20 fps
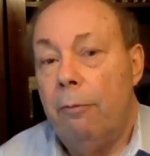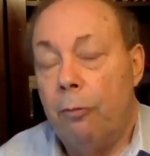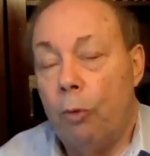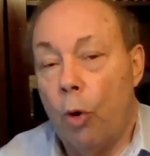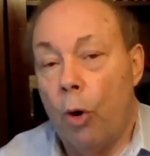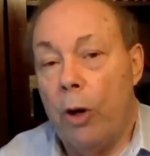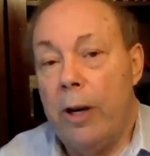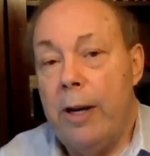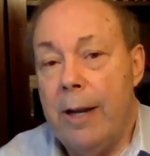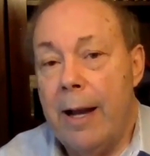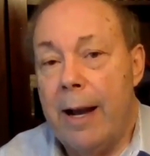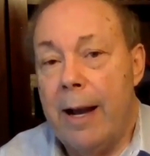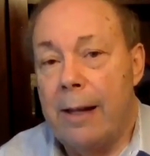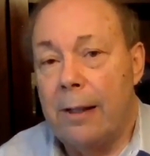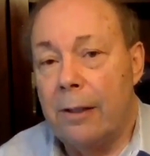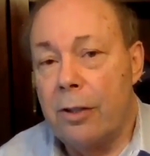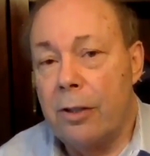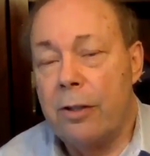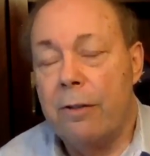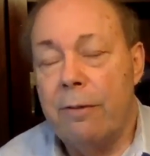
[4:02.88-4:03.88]

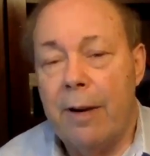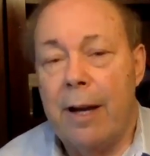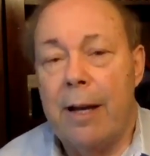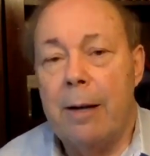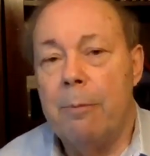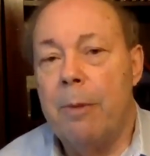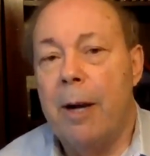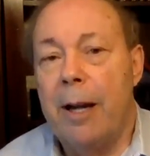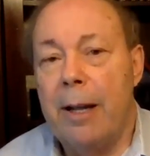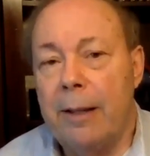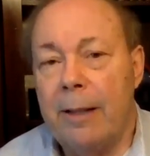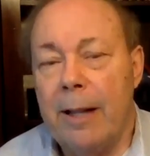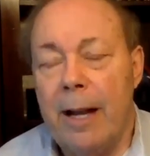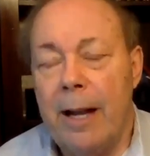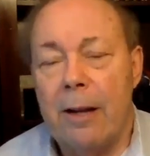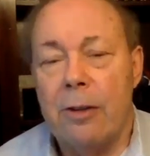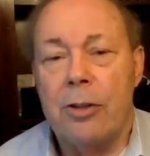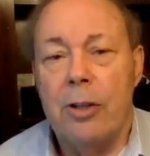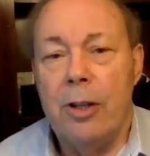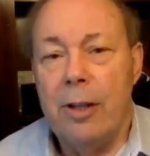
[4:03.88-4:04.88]
$40 divided by
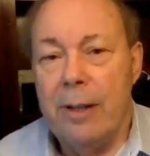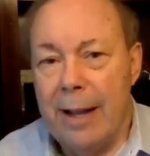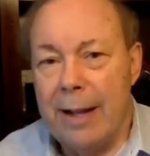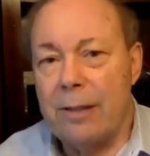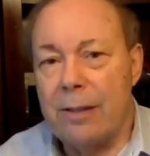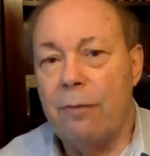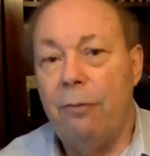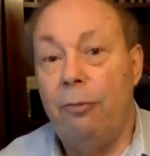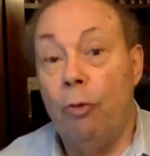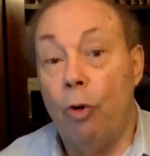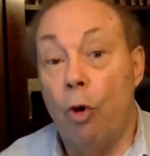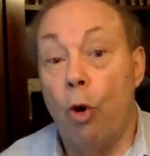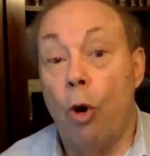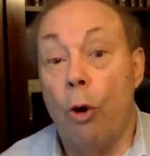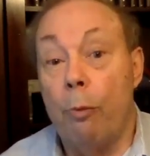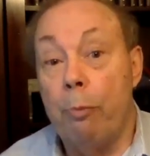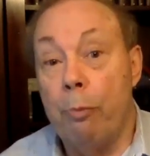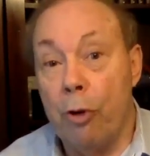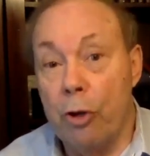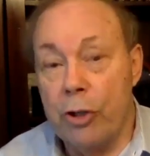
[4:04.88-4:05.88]
1,000, that's
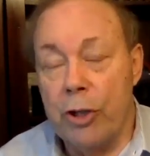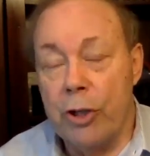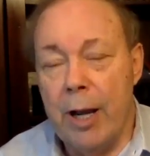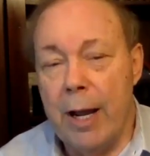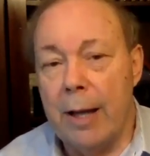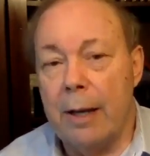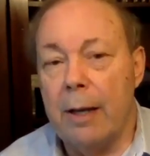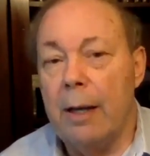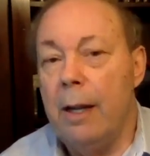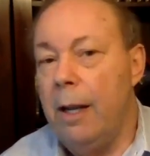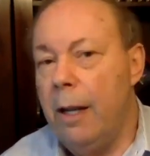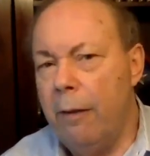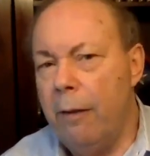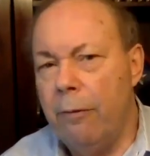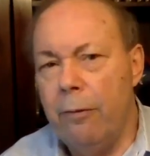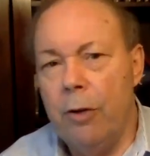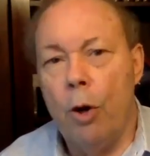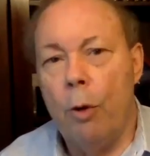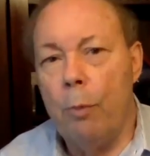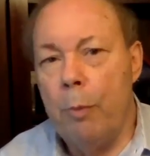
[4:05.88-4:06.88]
4%.
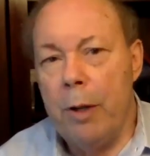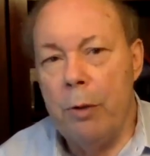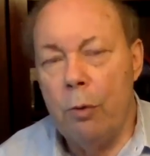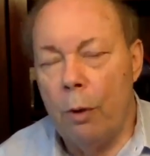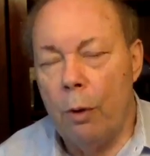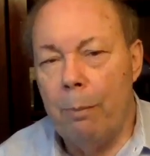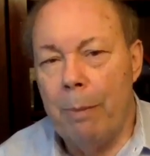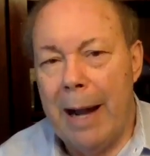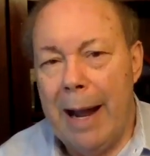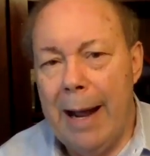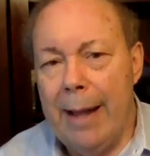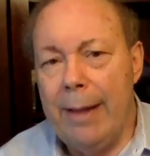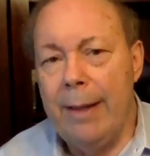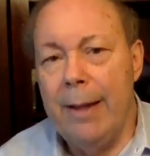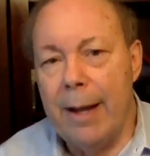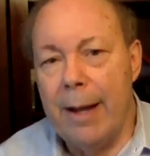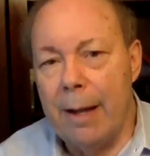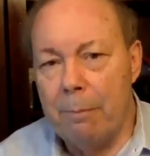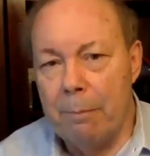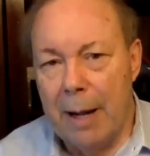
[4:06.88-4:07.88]
If nobody will buy
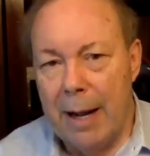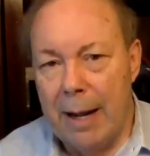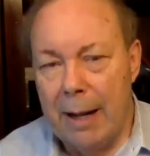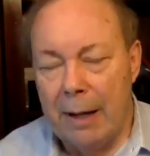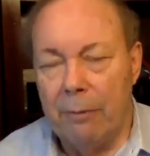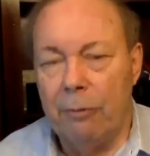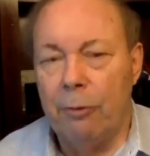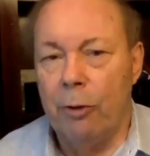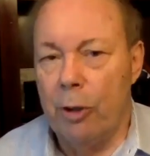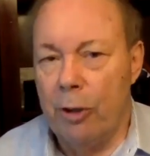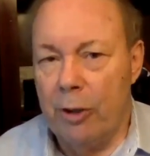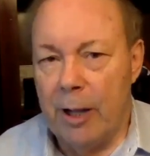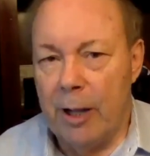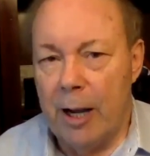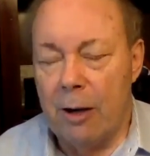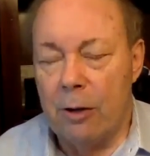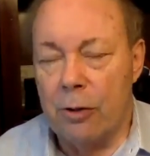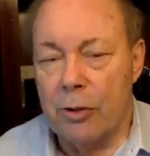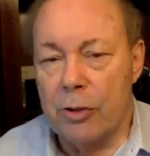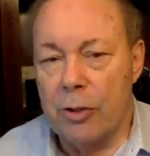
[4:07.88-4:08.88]
that bond for
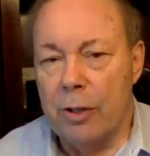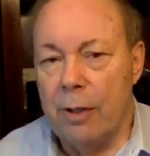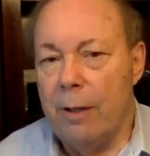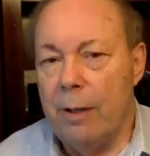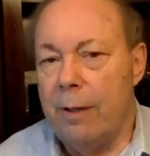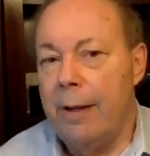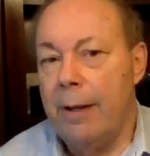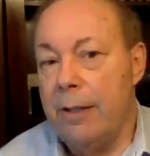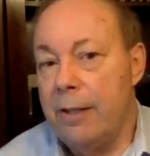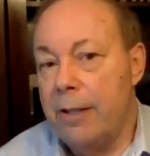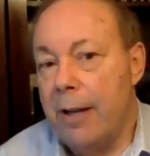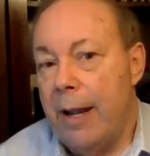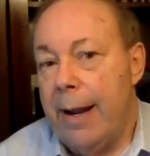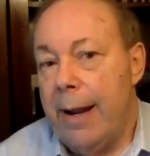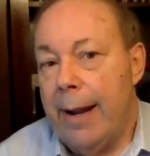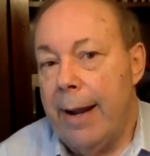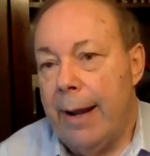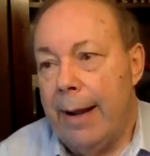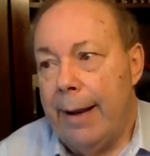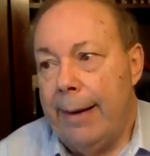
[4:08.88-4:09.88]
1,000, they
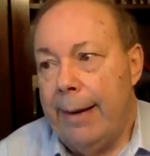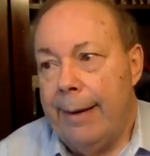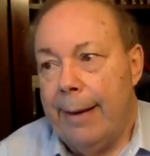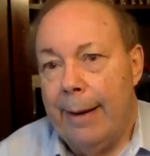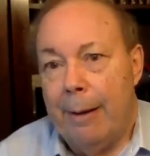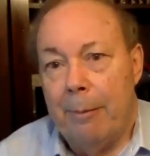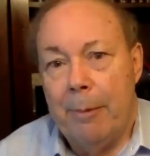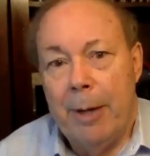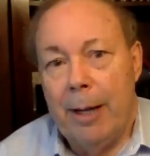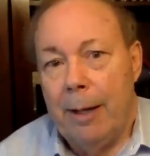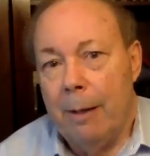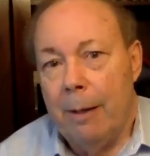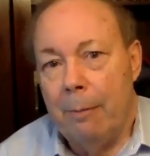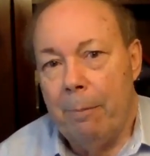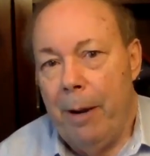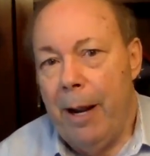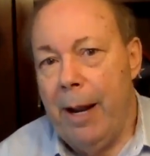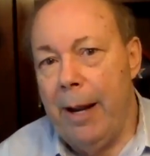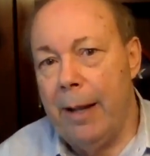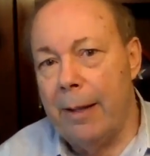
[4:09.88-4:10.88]
say, I'm not going to
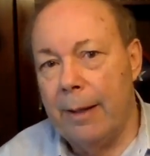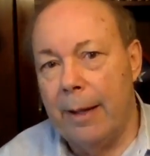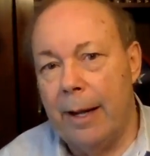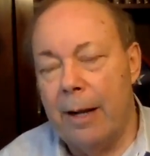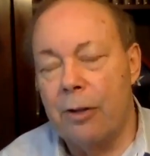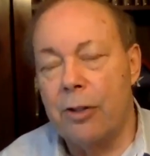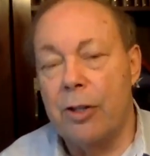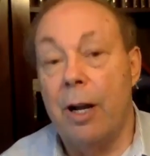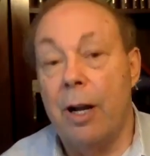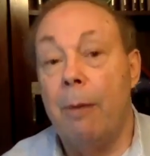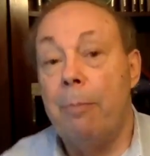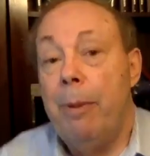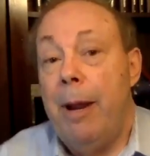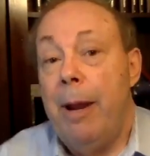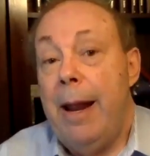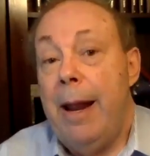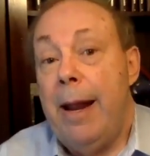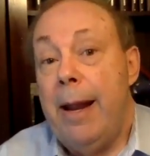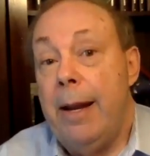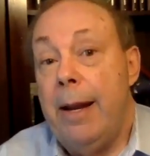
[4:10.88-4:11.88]
pay 1,000, I'll
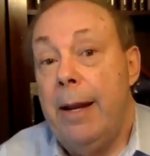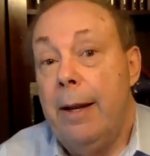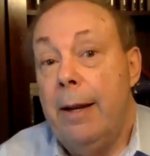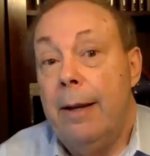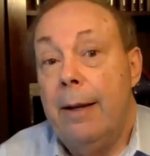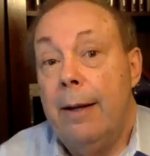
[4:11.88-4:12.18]
pay